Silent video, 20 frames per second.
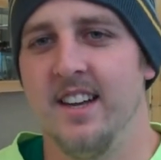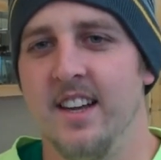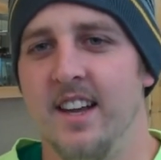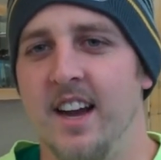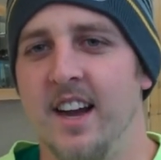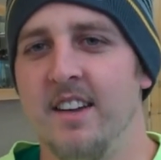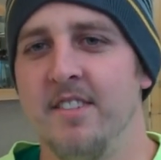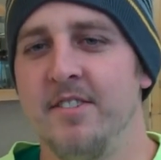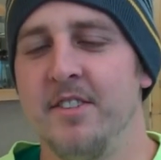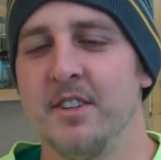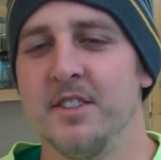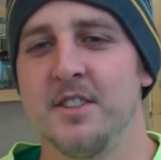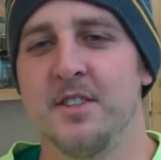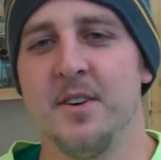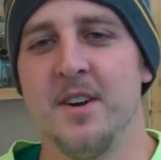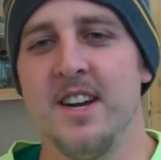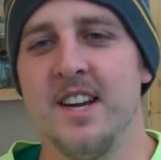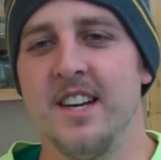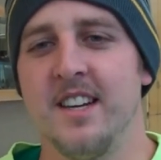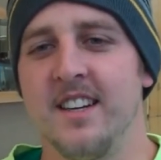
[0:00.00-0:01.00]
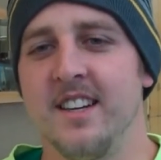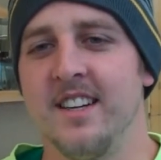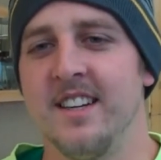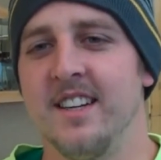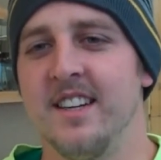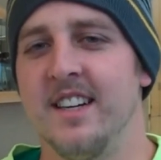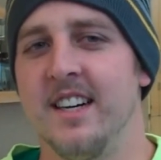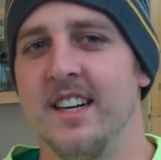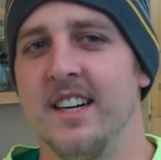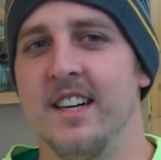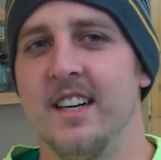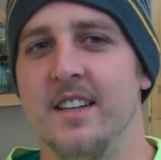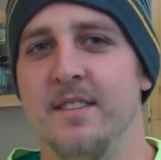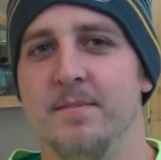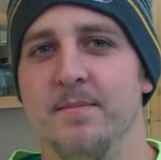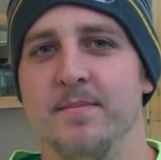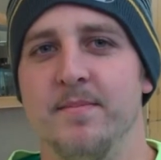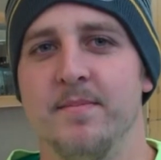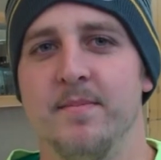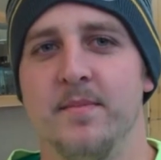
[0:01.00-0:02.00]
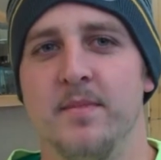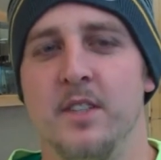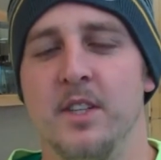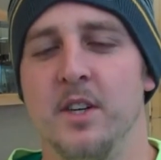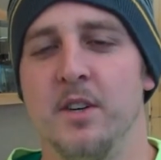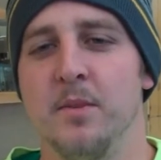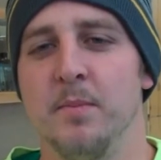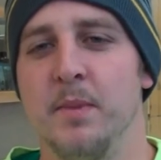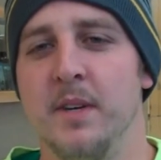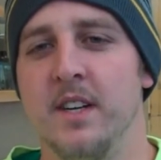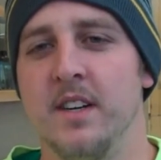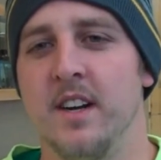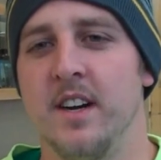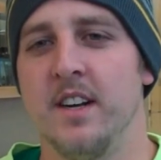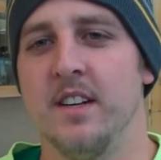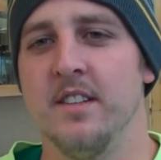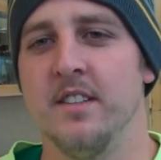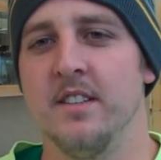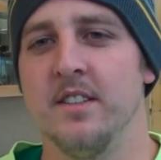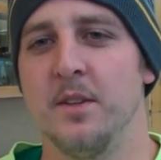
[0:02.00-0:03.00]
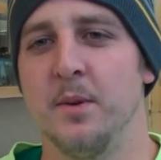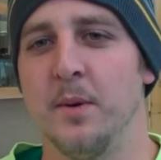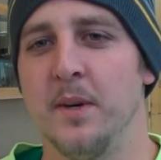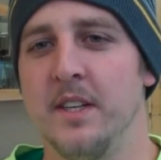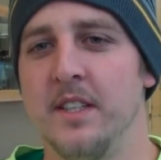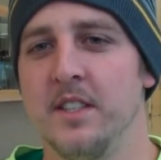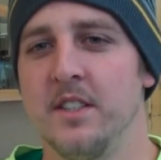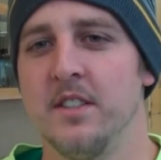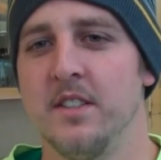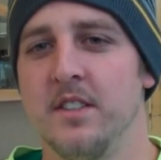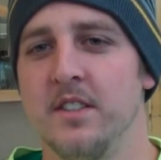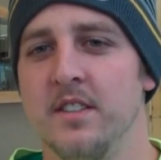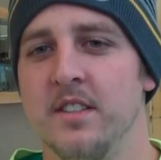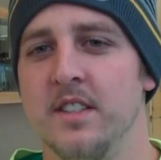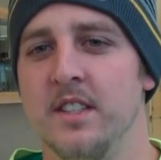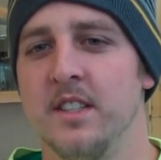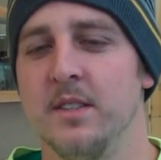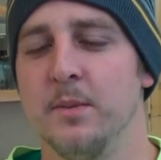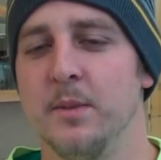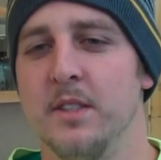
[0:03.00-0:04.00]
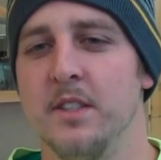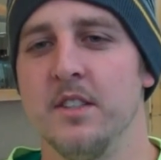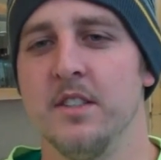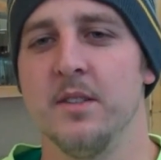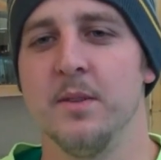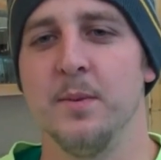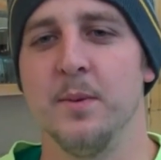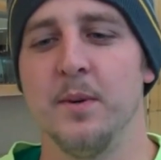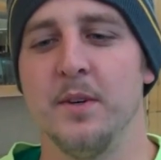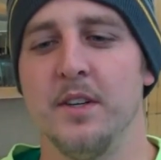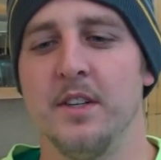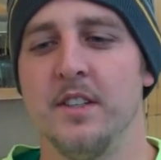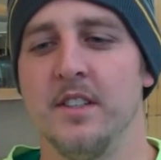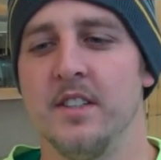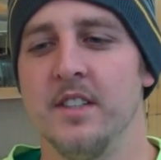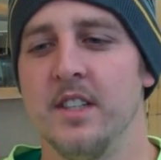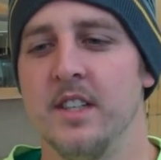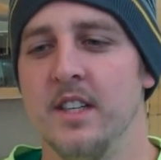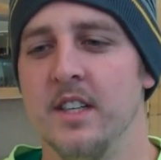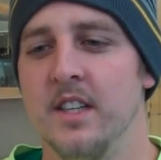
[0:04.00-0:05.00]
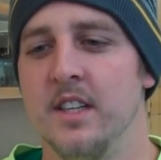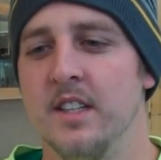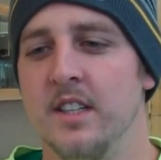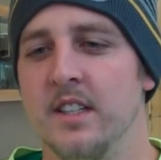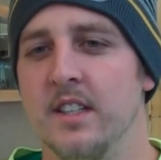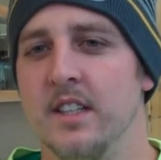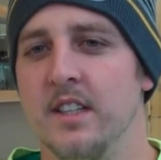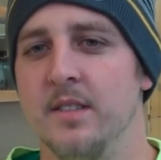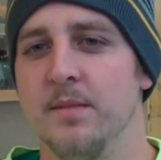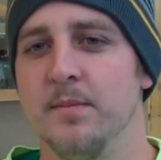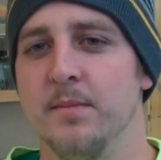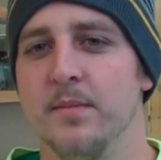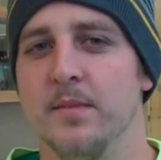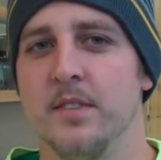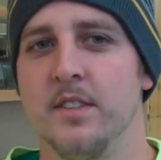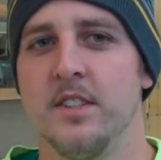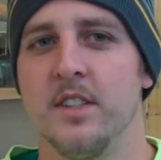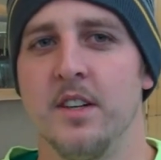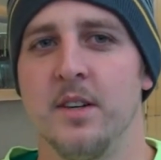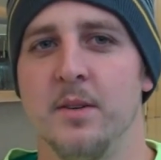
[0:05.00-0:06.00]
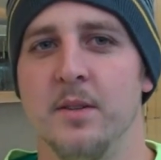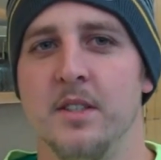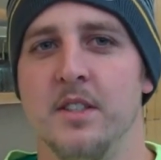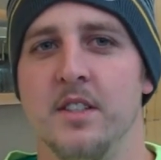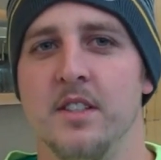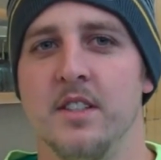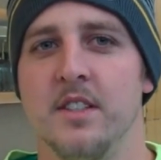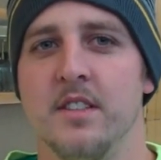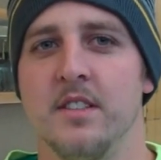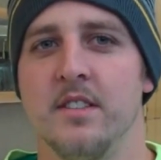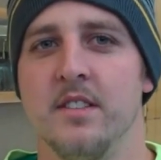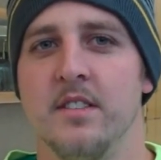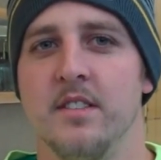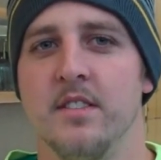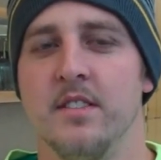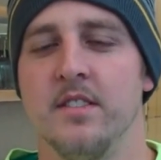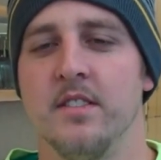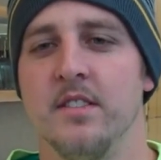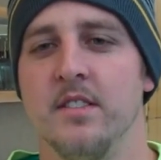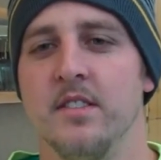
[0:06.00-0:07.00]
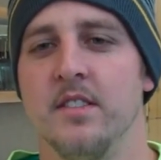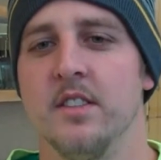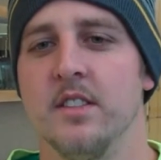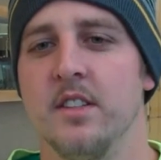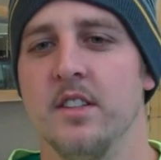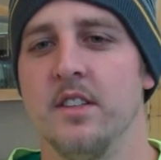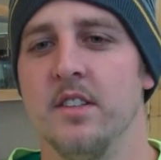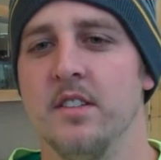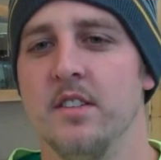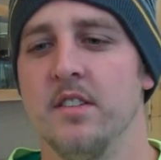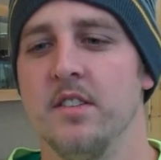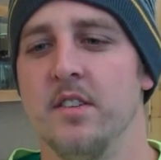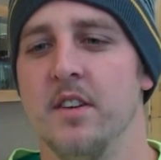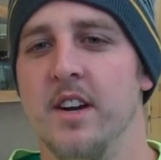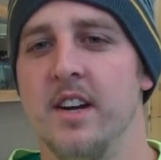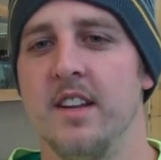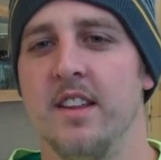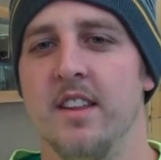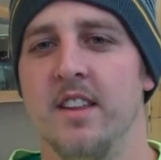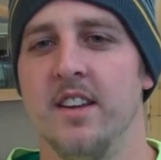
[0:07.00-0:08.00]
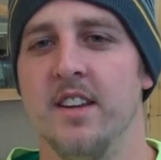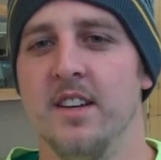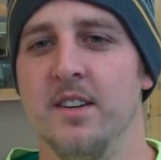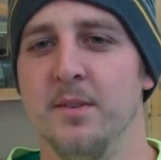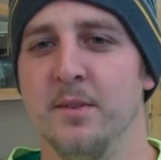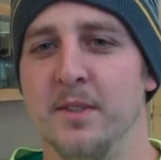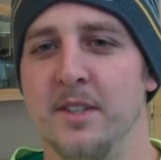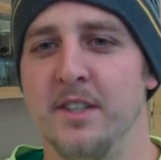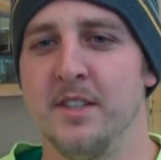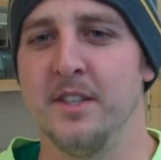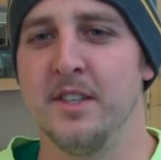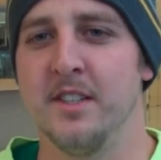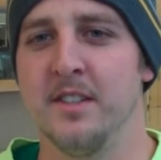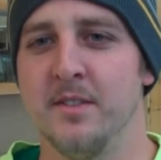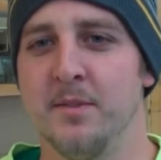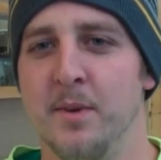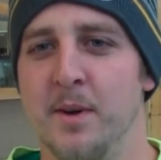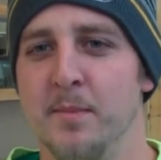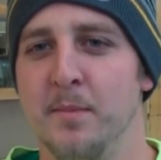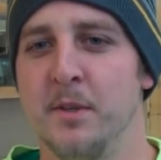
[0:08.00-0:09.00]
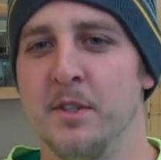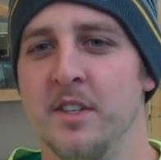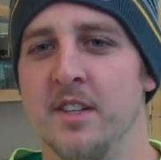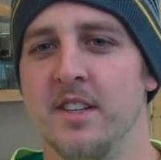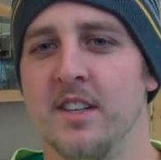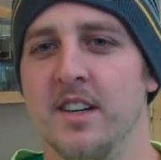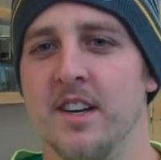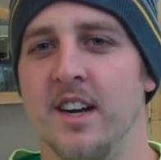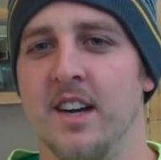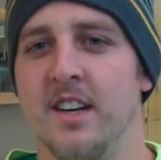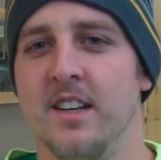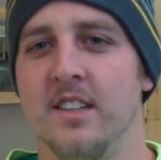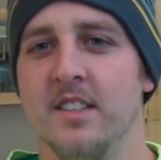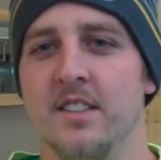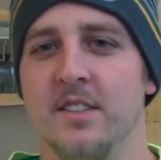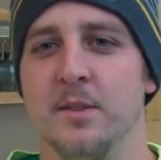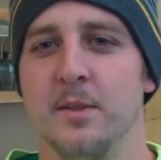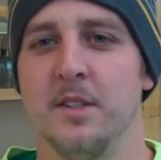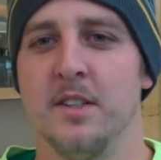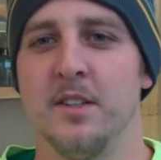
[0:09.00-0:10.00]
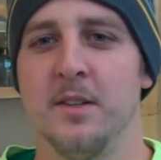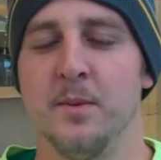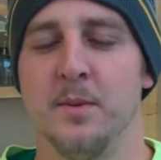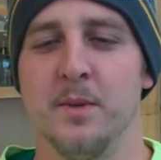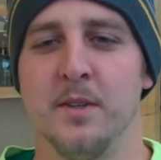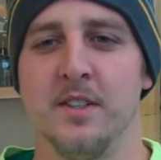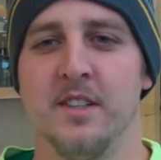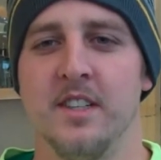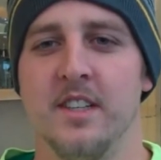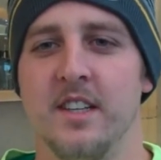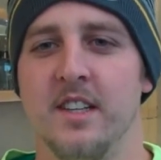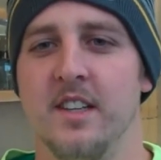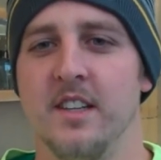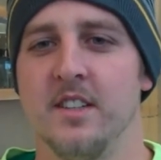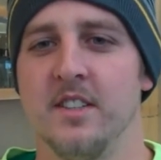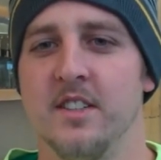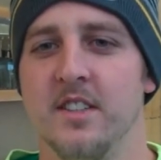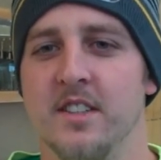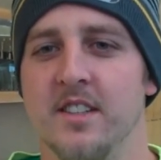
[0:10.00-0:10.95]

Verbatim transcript: Uh, it feels great. Um, you know, being honored twice uh, with this award, um, it's always a, a, great thing when you can represent the college with an award like this.